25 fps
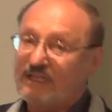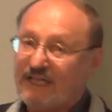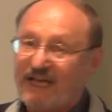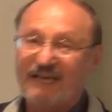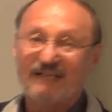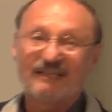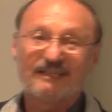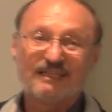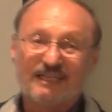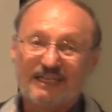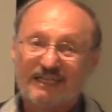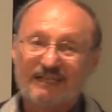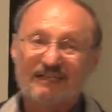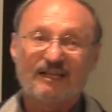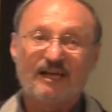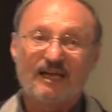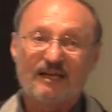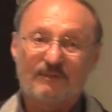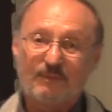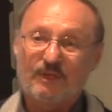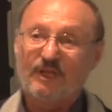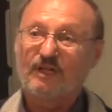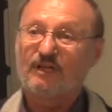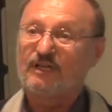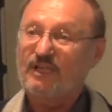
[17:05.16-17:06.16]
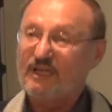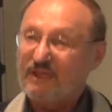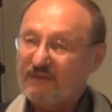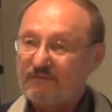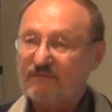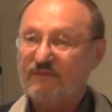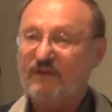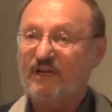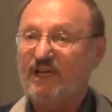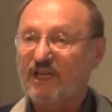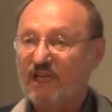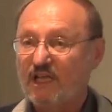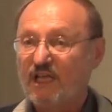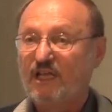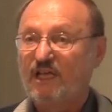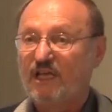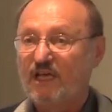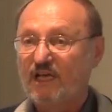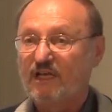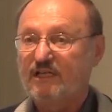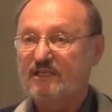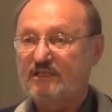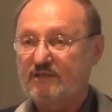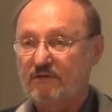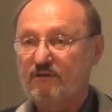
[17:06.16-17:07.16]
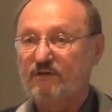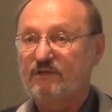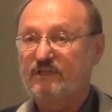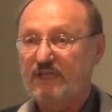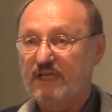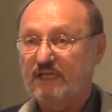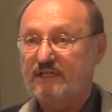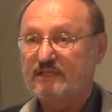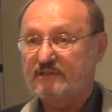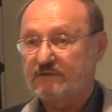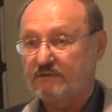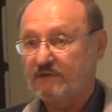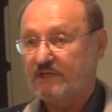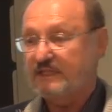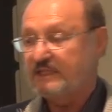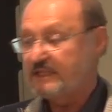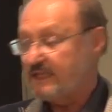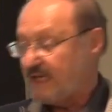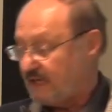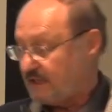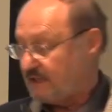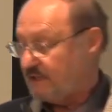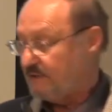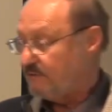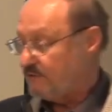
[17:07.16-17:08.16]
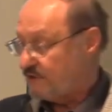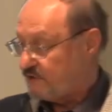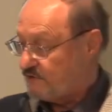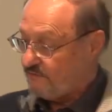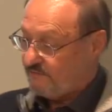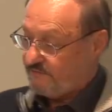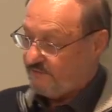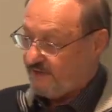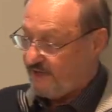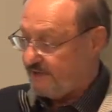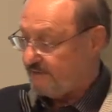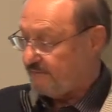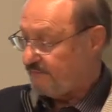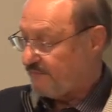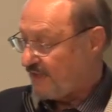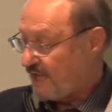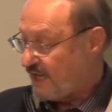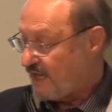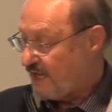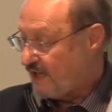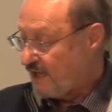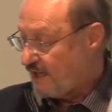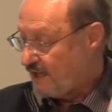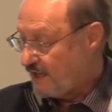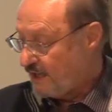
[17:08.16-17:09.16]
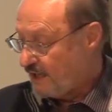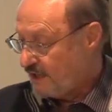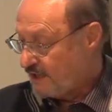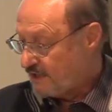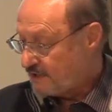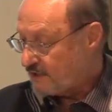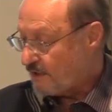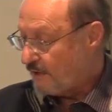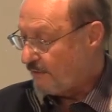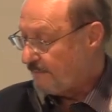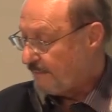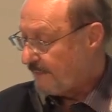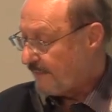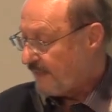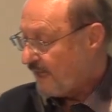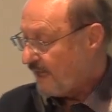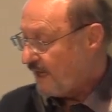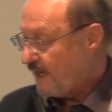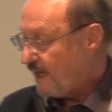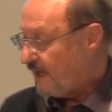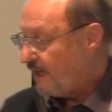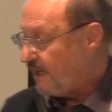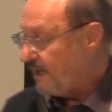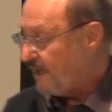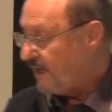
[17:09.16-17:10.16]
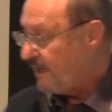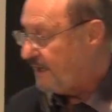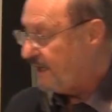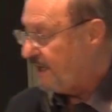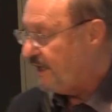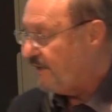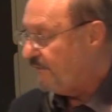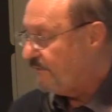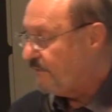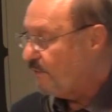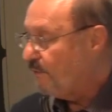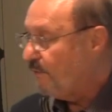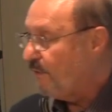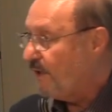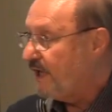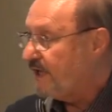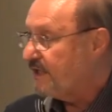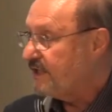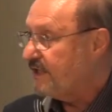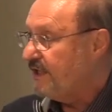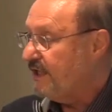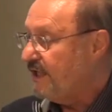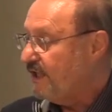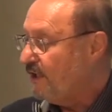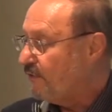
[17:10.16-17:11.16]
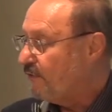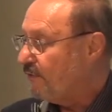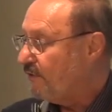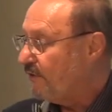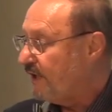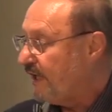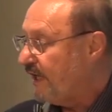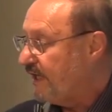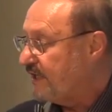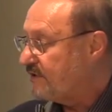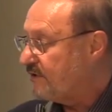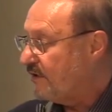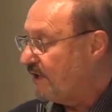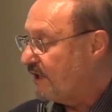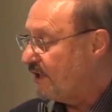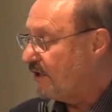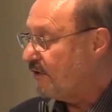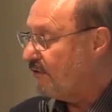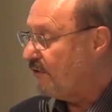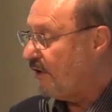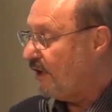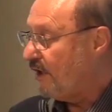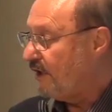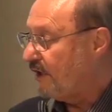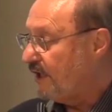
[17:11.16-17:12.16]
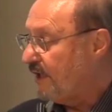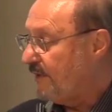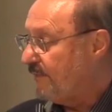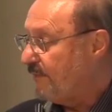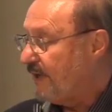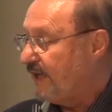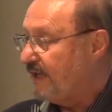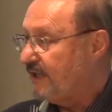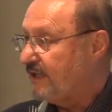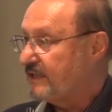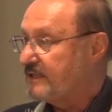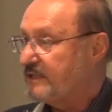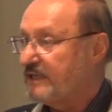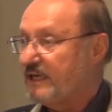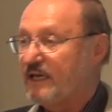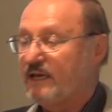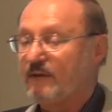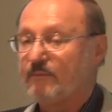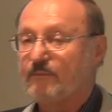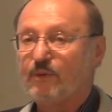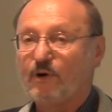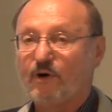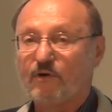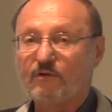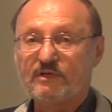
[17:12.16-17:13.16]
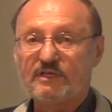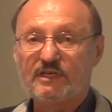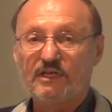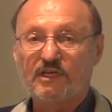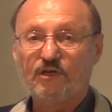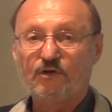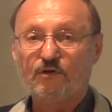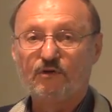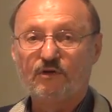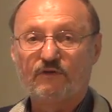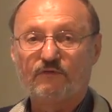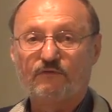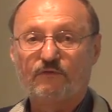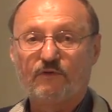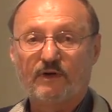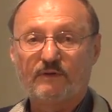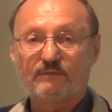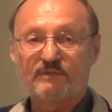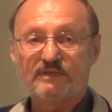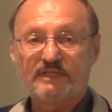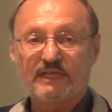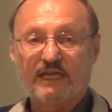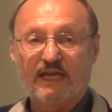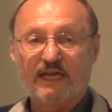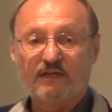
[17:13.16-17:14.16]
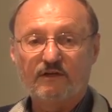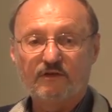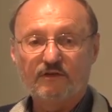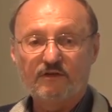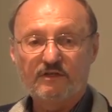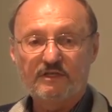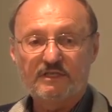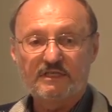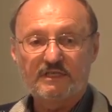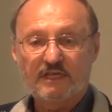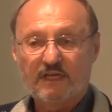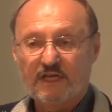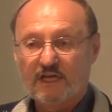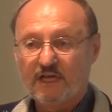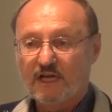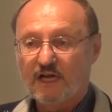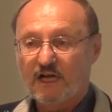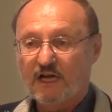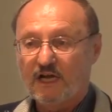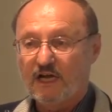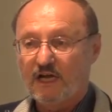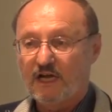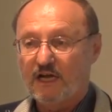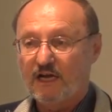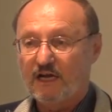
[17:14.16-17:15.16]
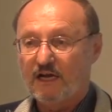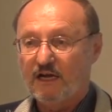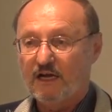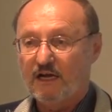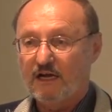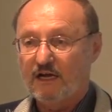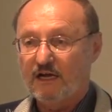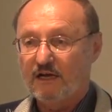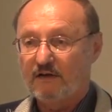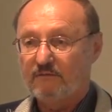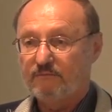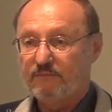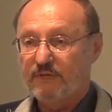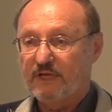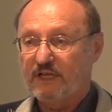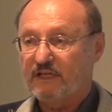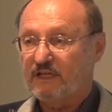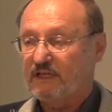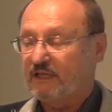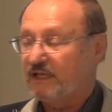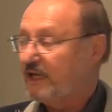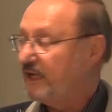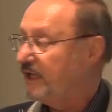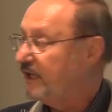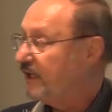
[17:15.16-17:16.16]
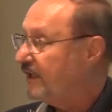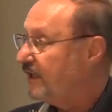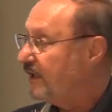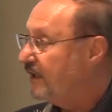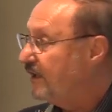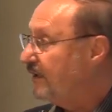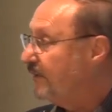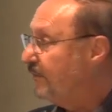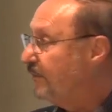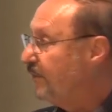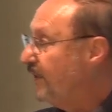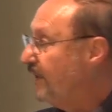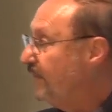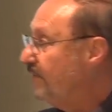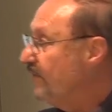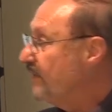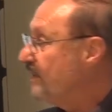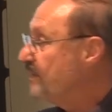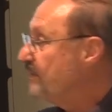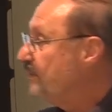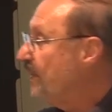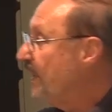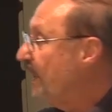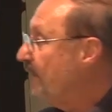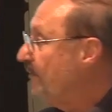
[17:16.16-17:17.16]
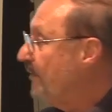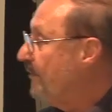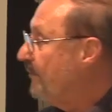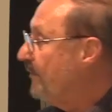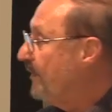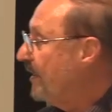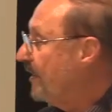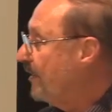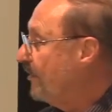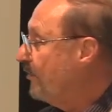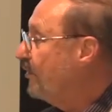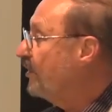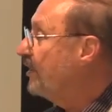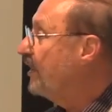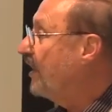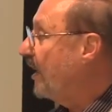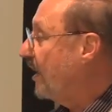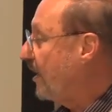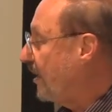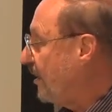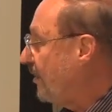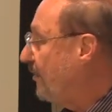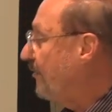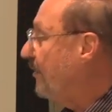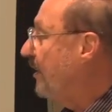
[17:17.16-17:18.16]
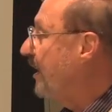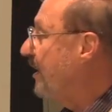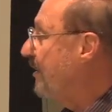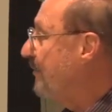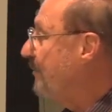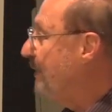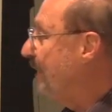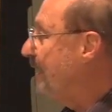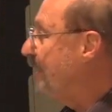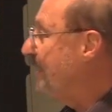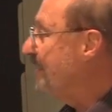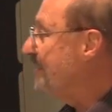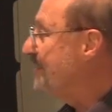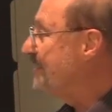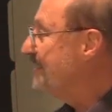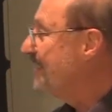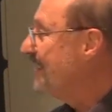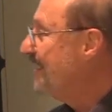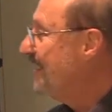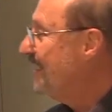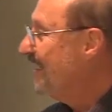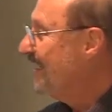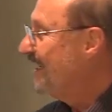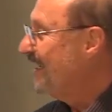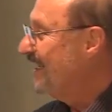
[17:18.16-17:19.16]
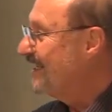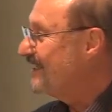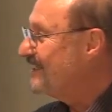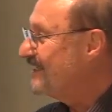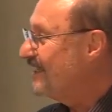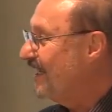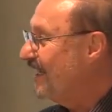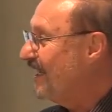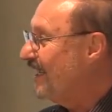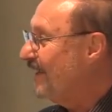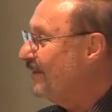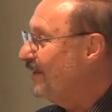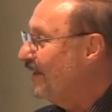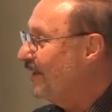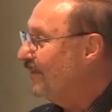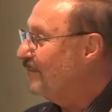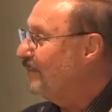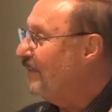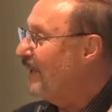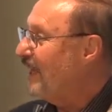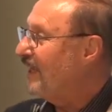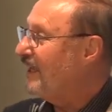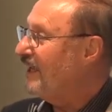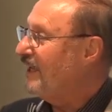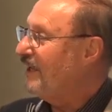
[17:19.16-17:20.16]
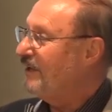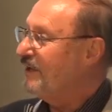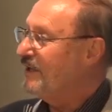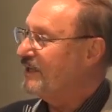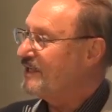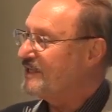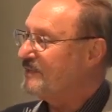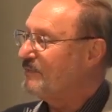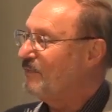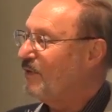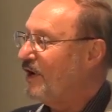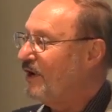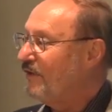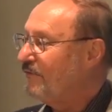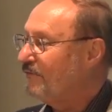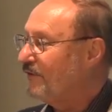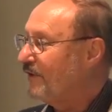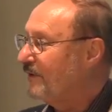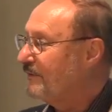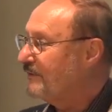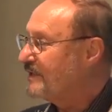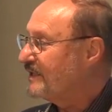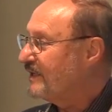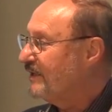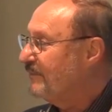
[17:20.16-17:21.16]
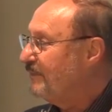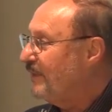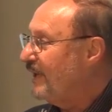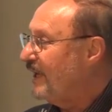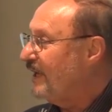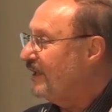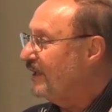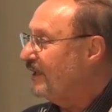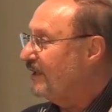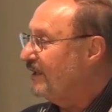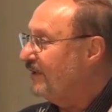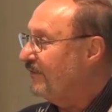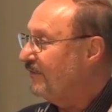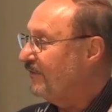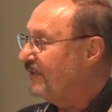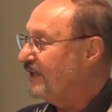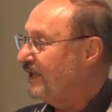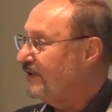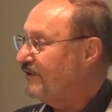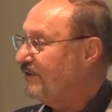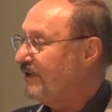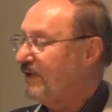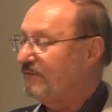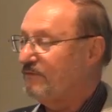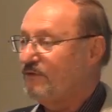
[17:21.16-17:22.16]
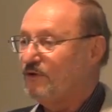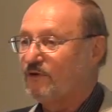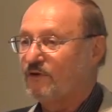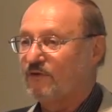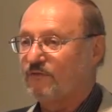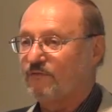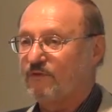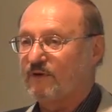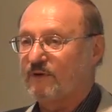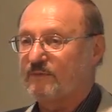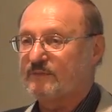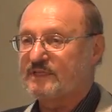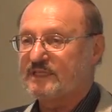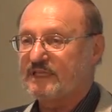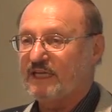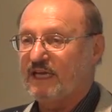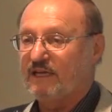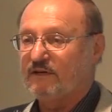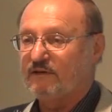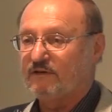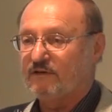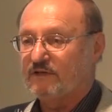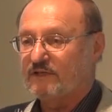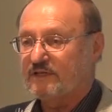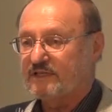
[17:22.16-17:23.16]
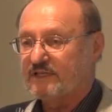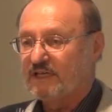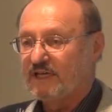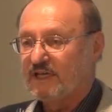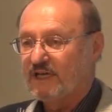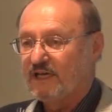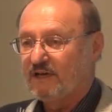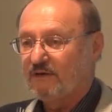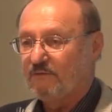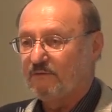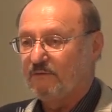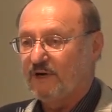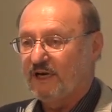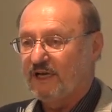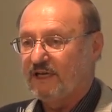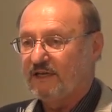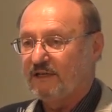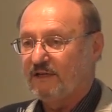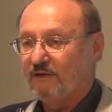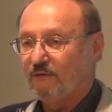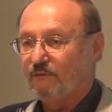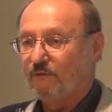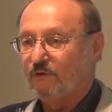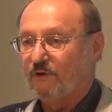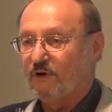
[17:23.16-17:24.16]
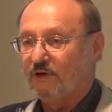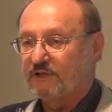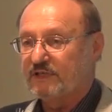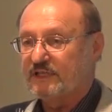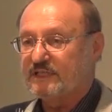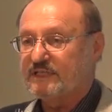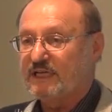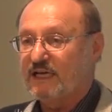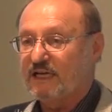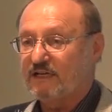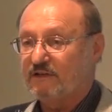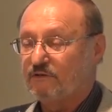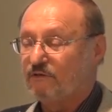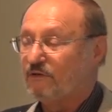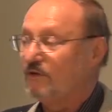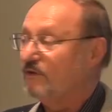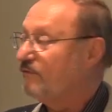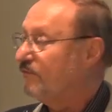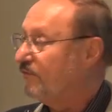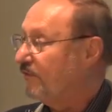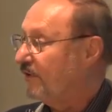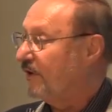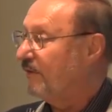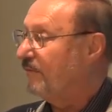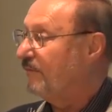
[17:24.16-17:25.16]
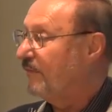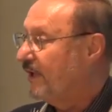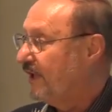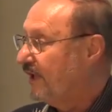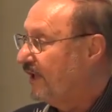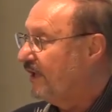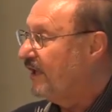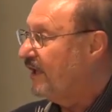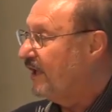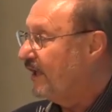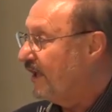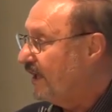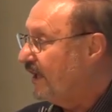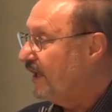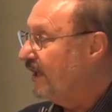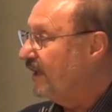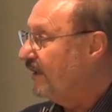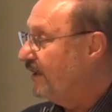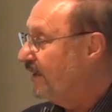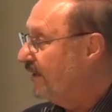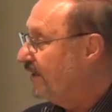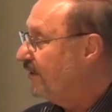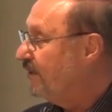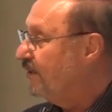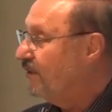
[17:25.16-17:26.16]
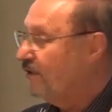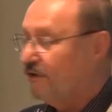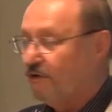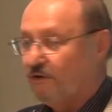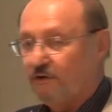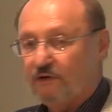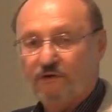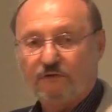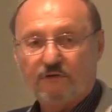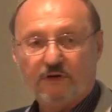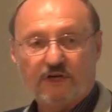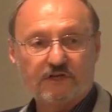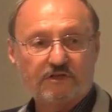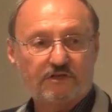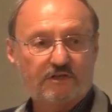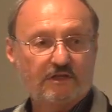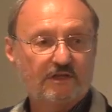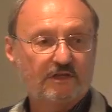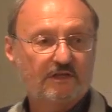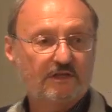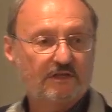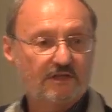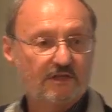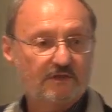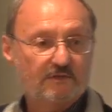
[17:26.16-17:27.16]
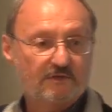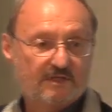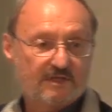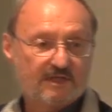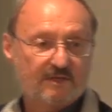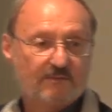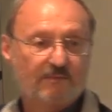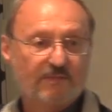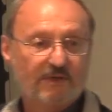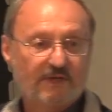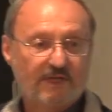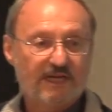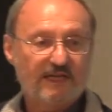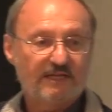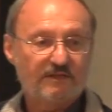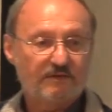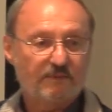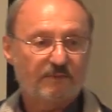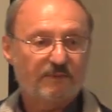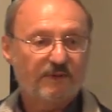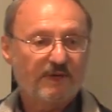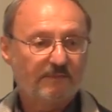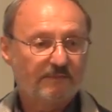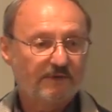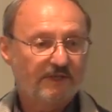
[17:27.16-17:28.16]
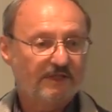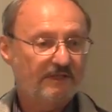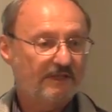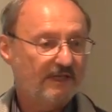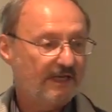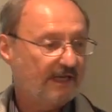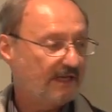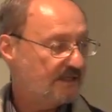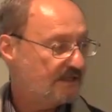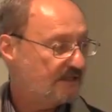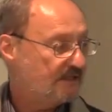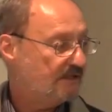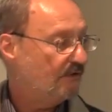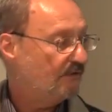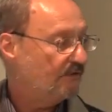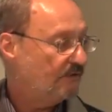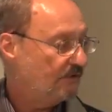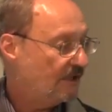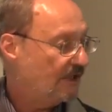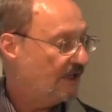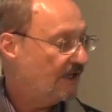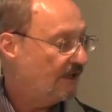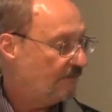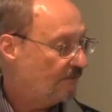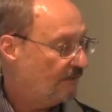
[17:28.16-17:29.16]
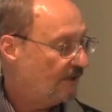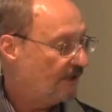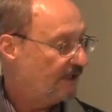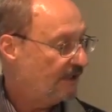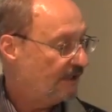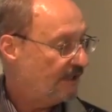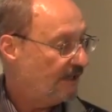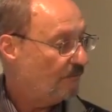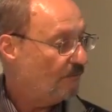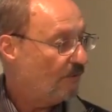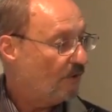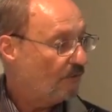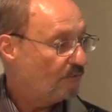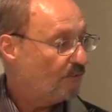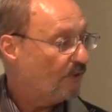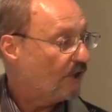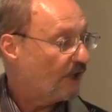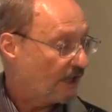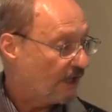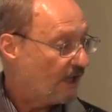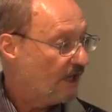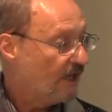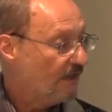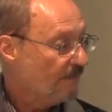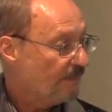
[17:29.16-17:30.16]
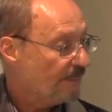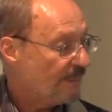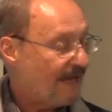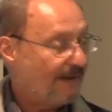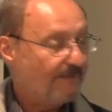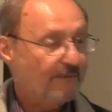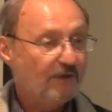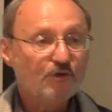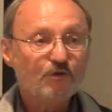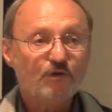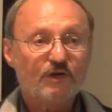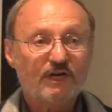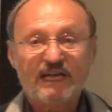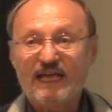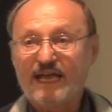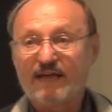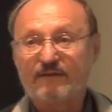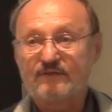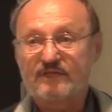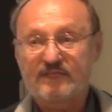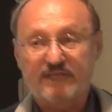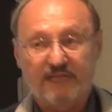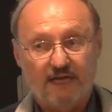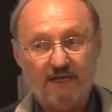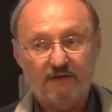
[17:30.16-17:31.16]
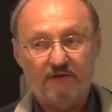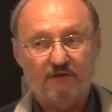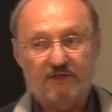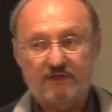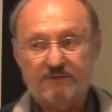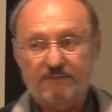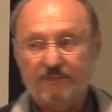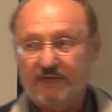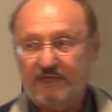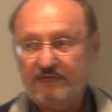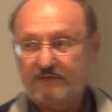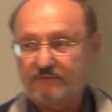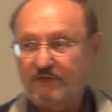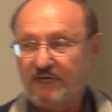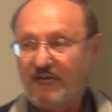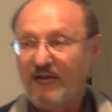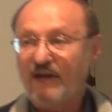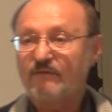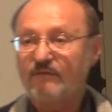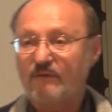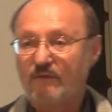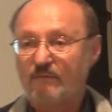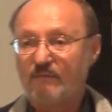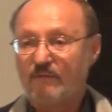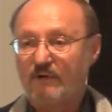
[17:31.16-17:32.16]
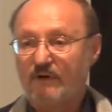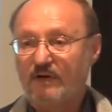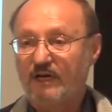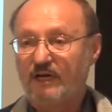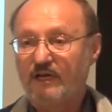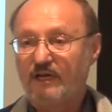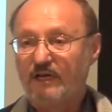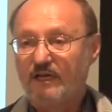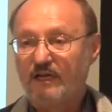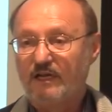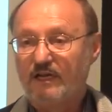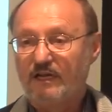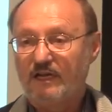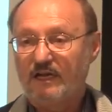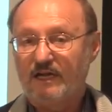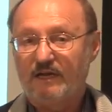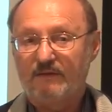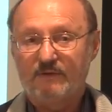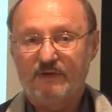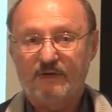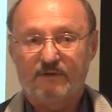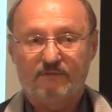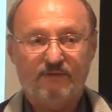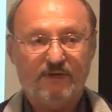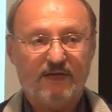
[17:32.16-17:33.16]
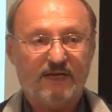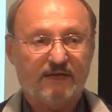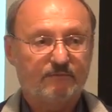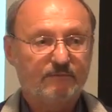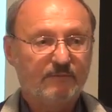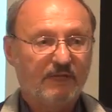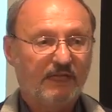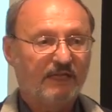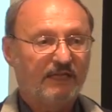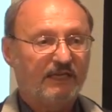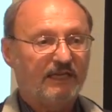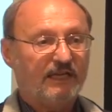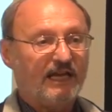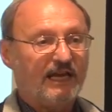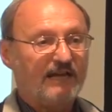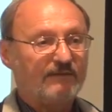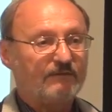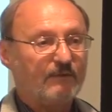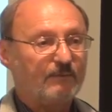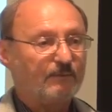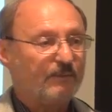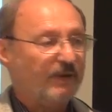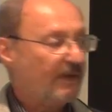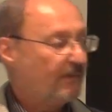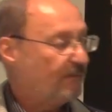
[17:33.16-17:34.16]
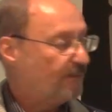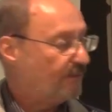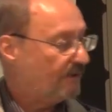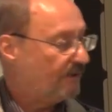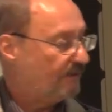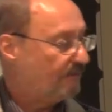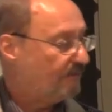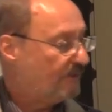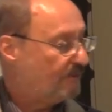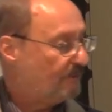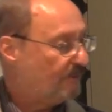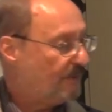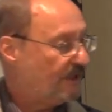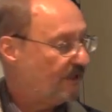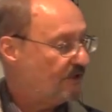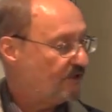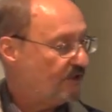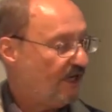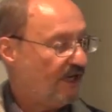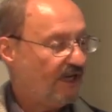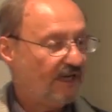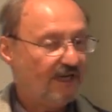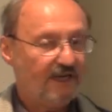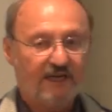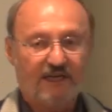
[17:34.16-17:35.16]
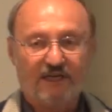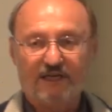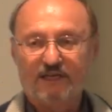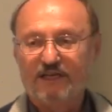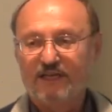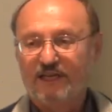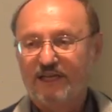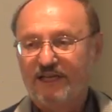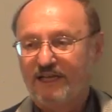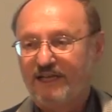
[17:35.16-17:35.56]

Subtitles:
a lot of legal liability, right? And so that's exactly what you find. So if you want to equalize audit quality by, let's say, imposing uniform standards, a bit like the previous problem, good luck, right? Because it's like making small firms competitive. Can you have uniform standards when the world is not uniform? Good question. The simple answer probably to that is no, you can't really. They won't work. I mean, you can have standards because we have them, right? I mean, in fact, Minley and I have a paper with Ping Chang on